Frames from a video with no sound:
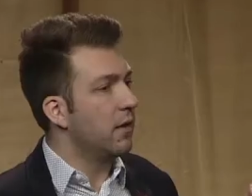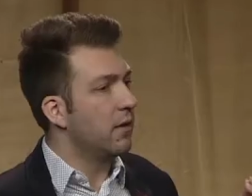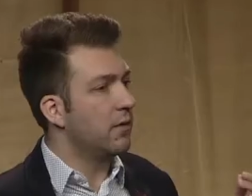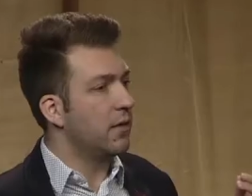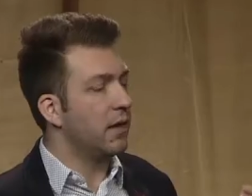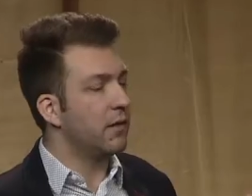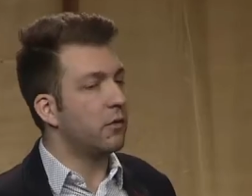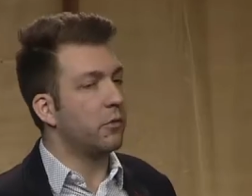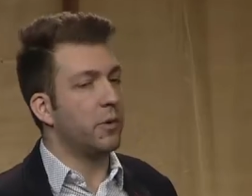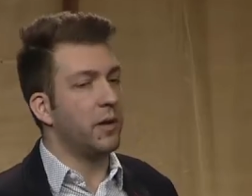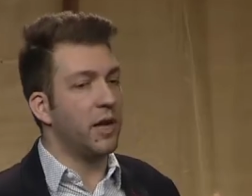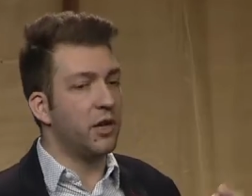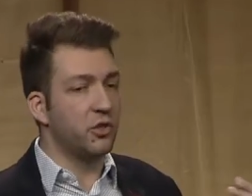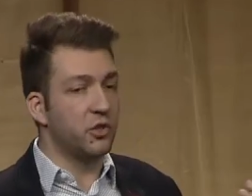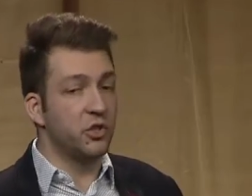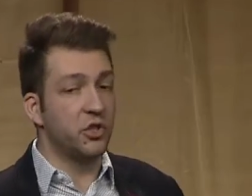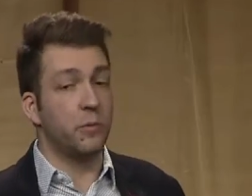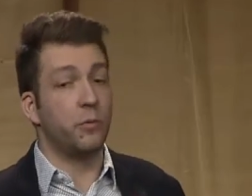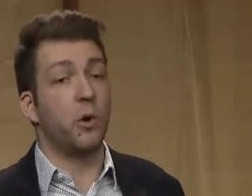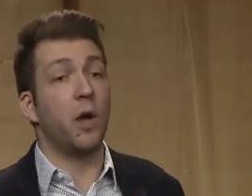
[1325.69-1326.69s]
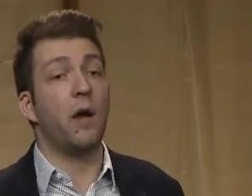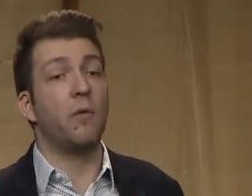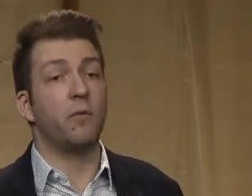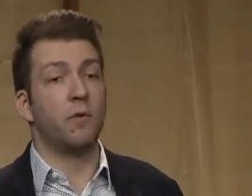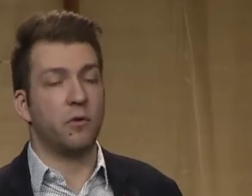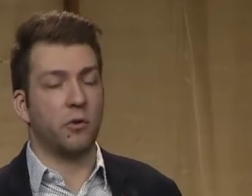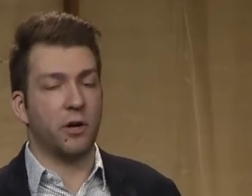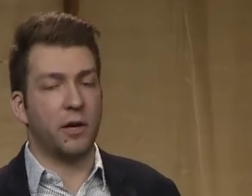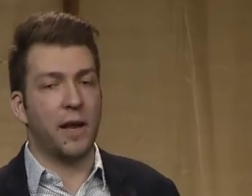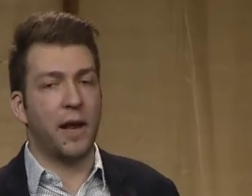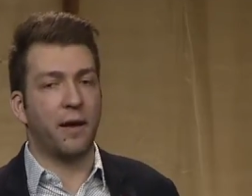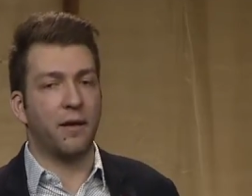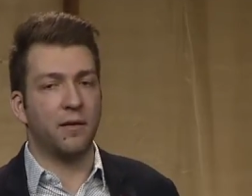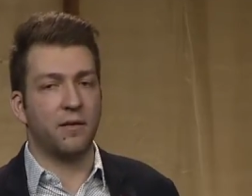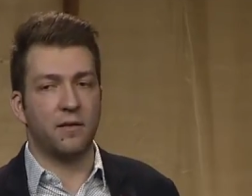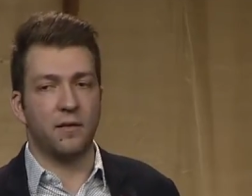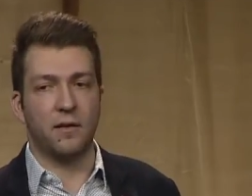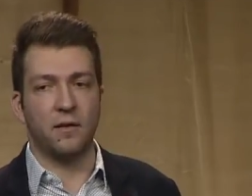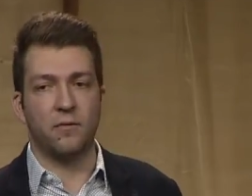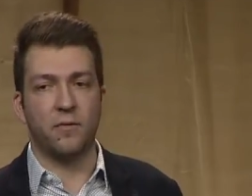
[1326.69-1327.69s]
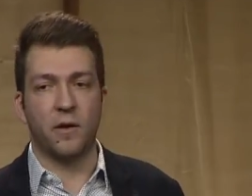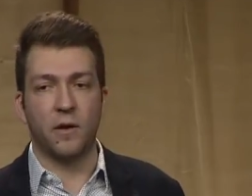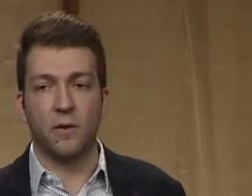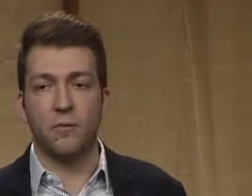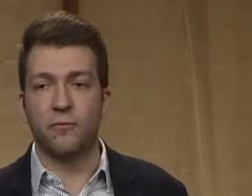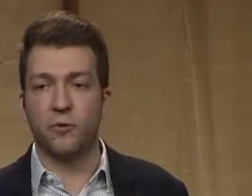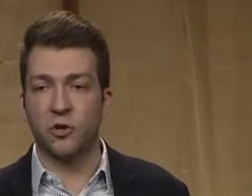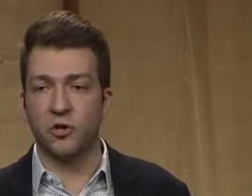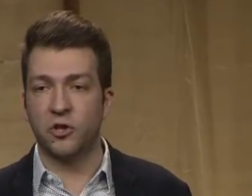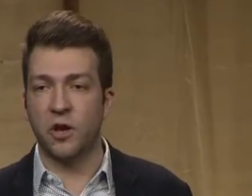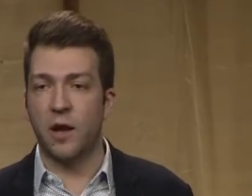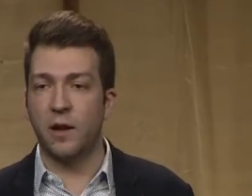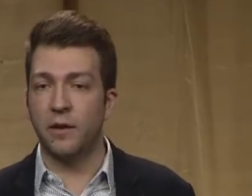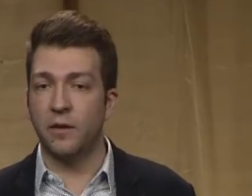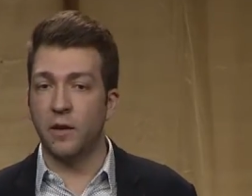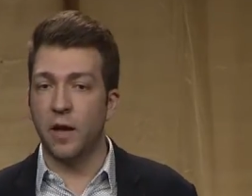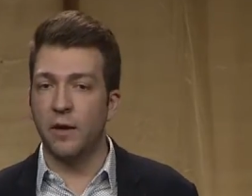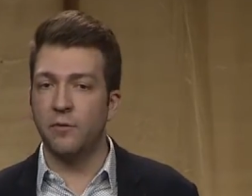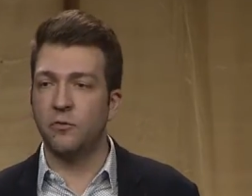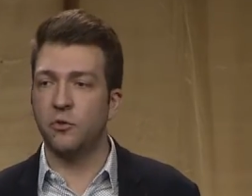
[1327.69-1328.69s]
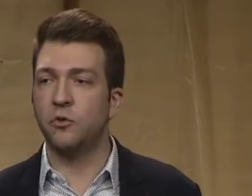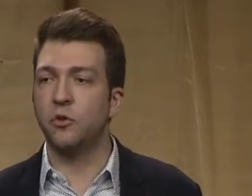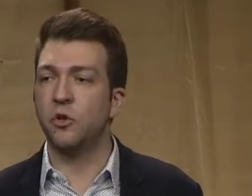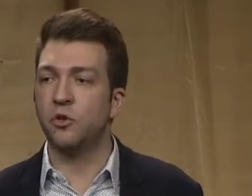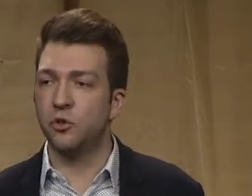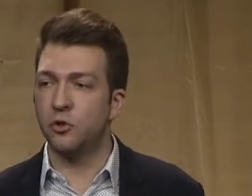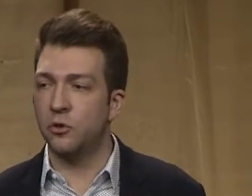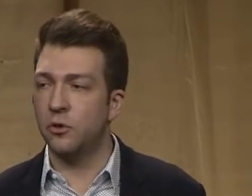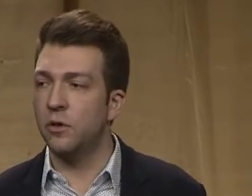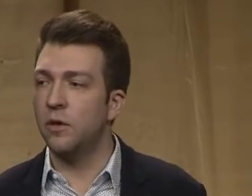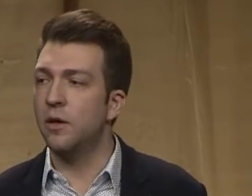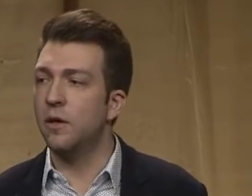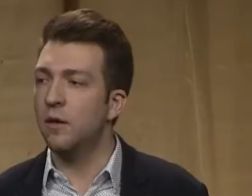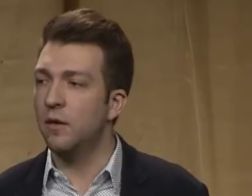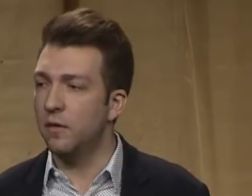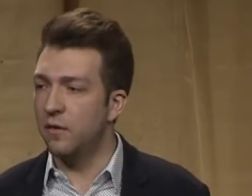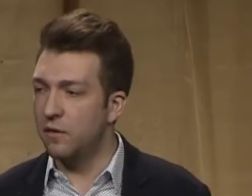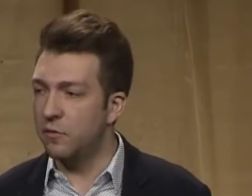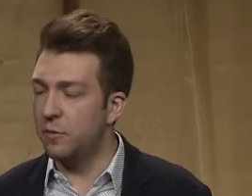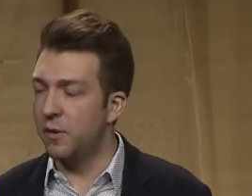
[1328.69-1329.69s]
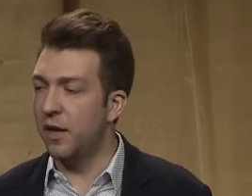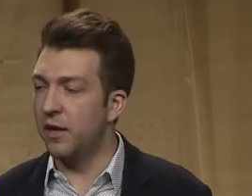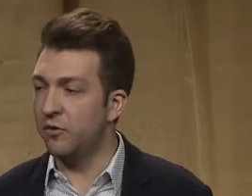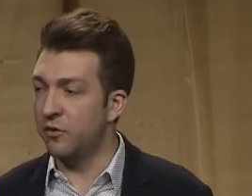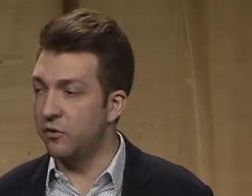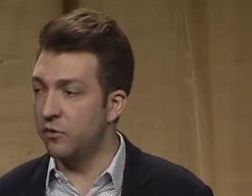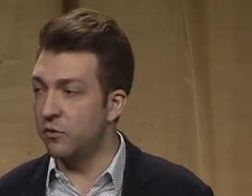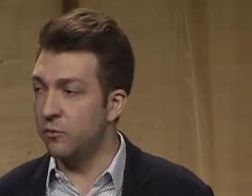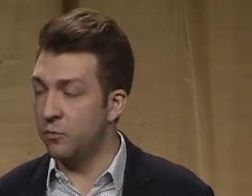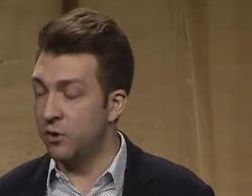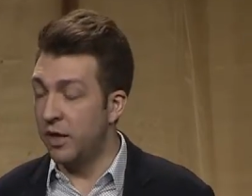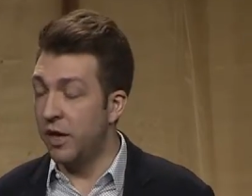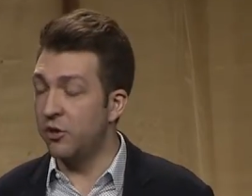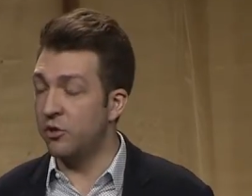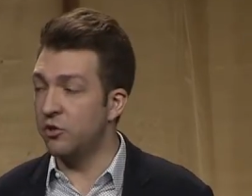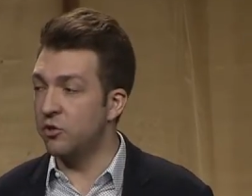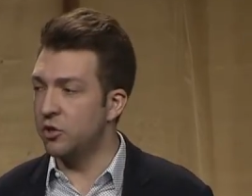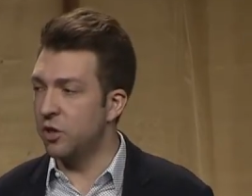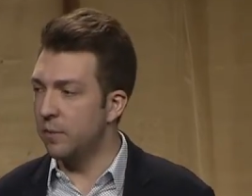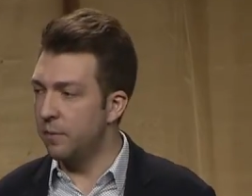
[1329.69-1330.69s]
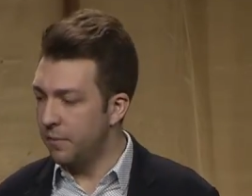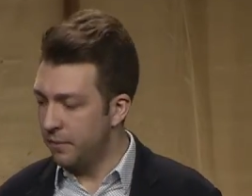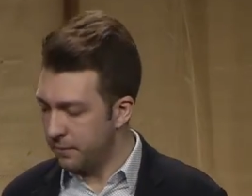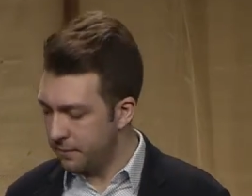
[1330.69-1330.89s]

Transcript: that the relationship you have with your clients is very fragile, and you have to nurture this relation, relationship.